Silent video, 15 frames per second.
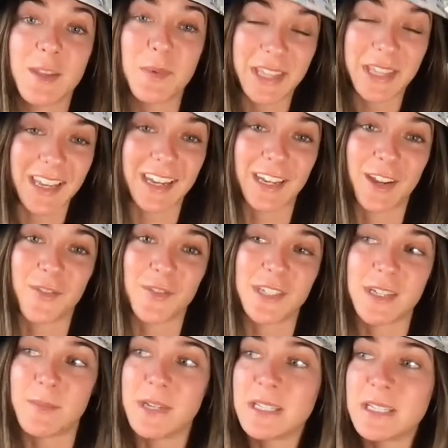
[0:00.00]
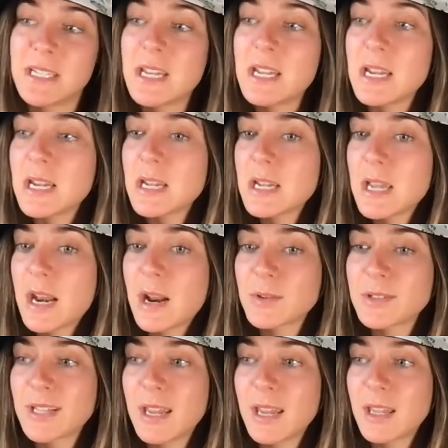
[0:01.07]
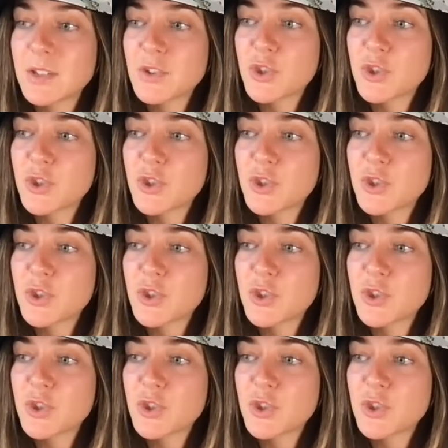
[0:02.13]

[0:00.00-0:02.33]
the beginning of DBT and I was like,